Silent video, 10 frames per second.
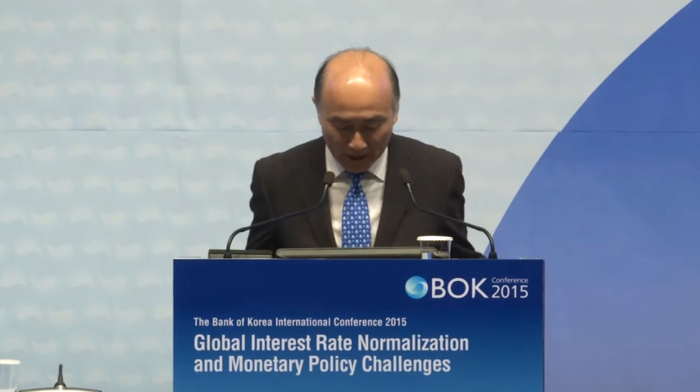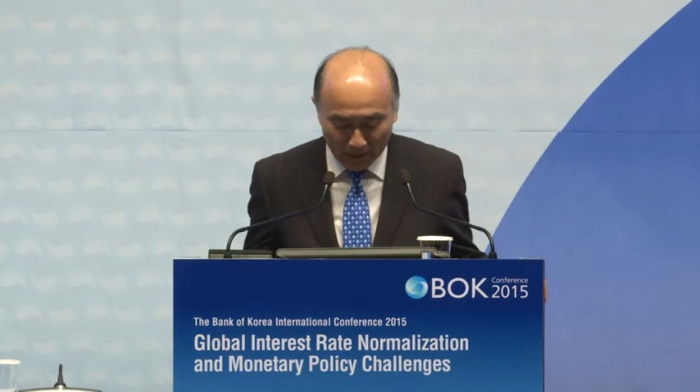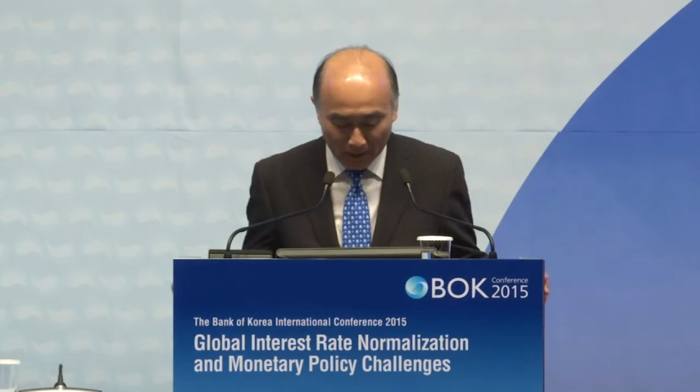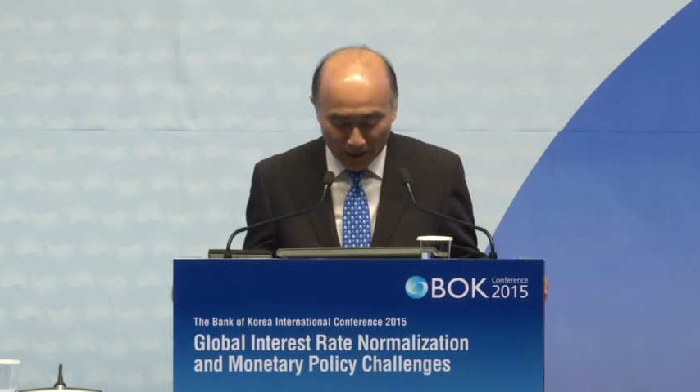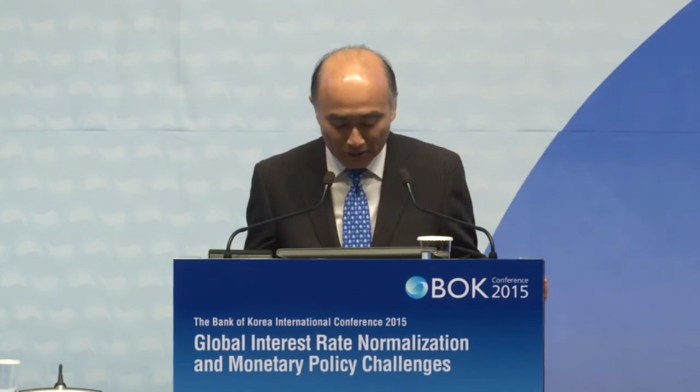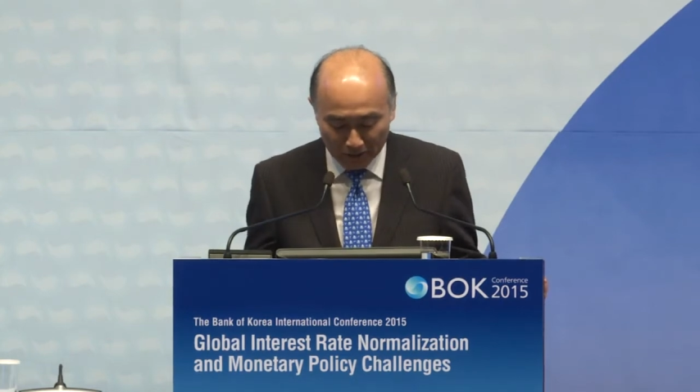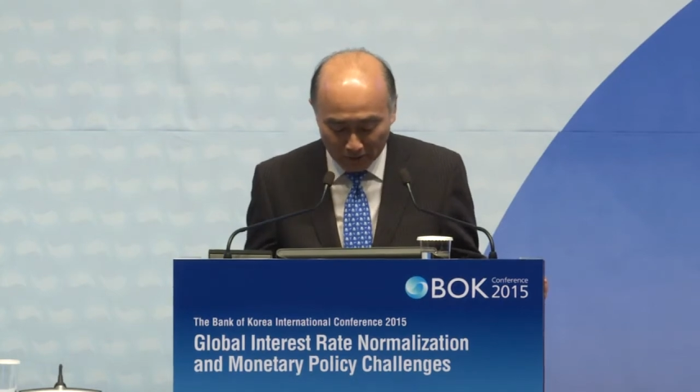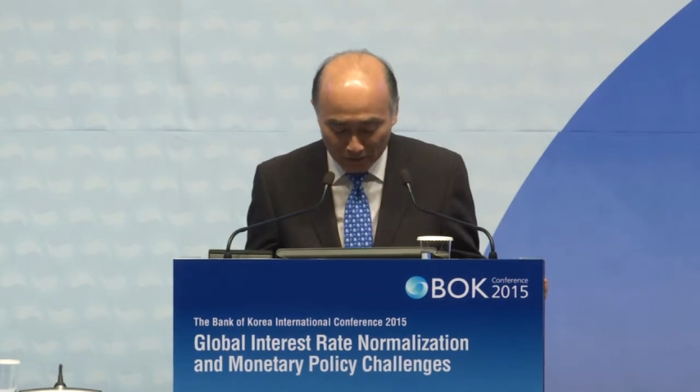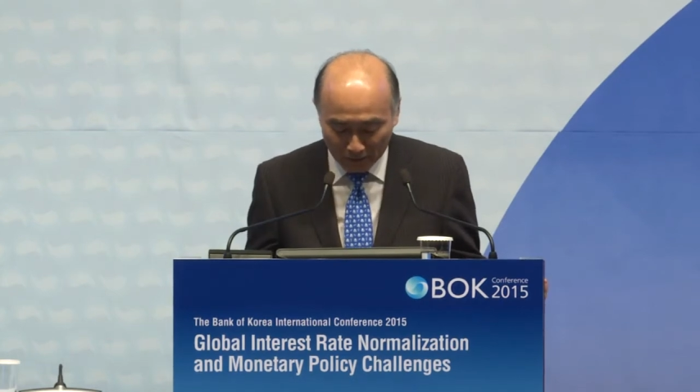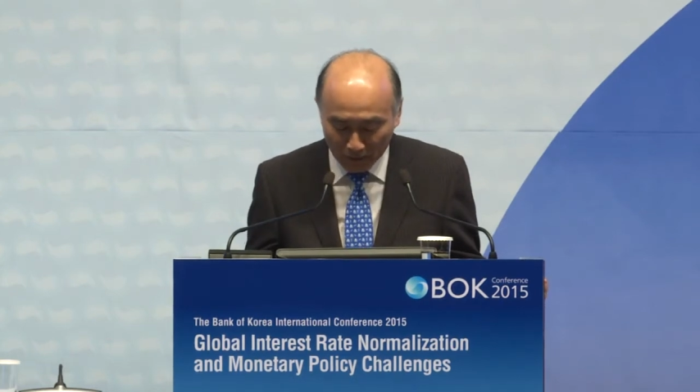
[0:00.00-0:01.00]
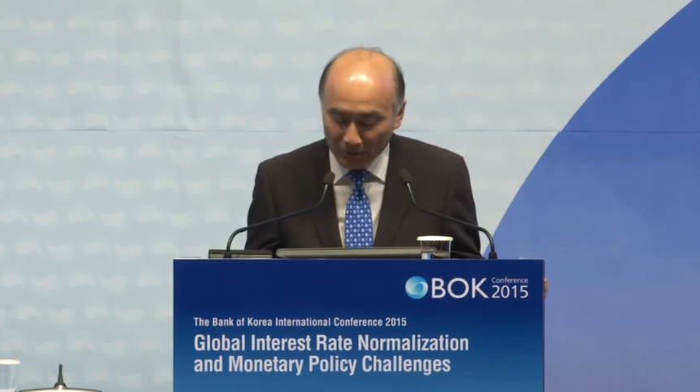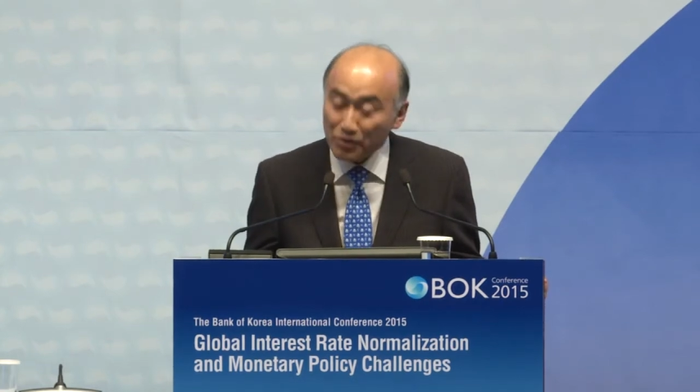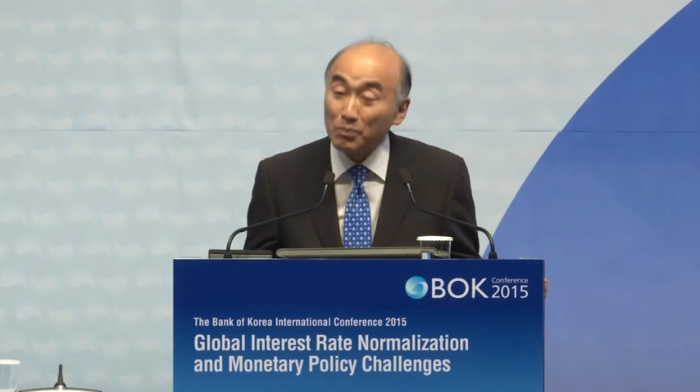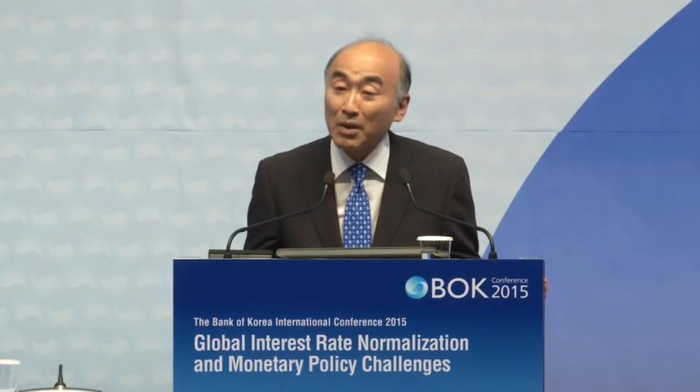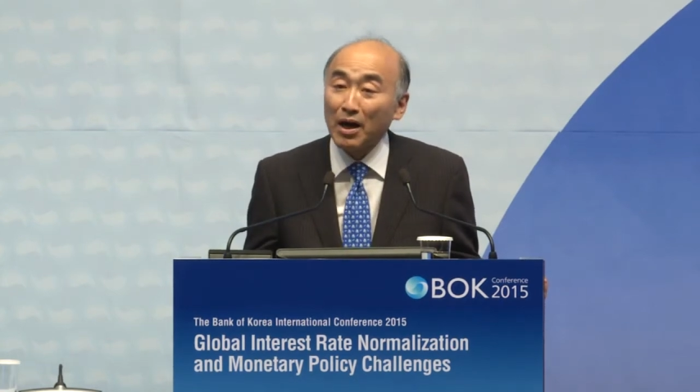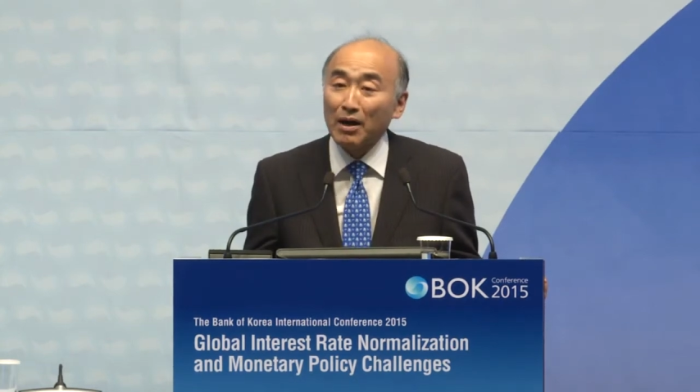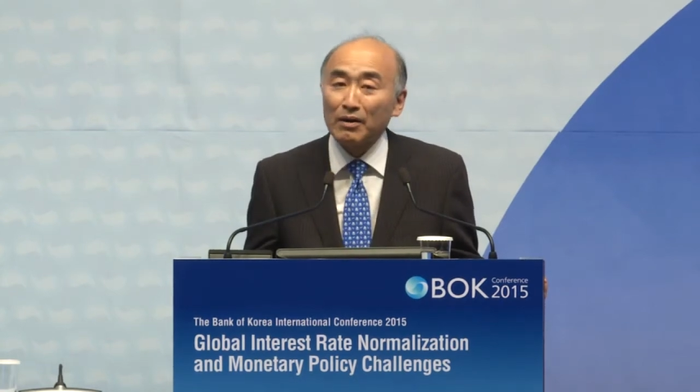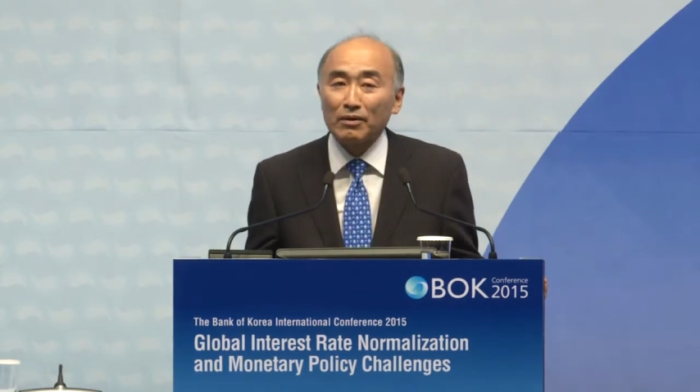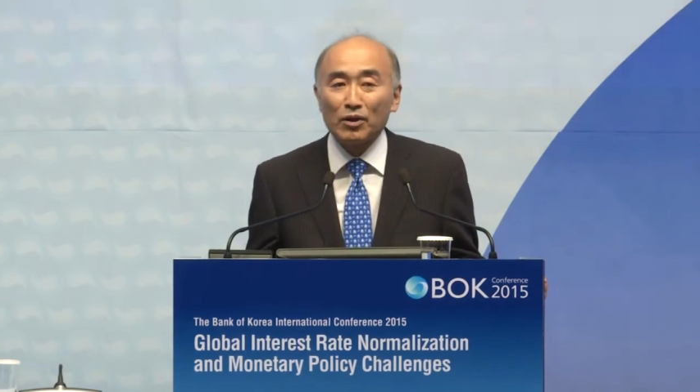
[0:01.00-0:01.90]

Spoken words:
I'd like to focus my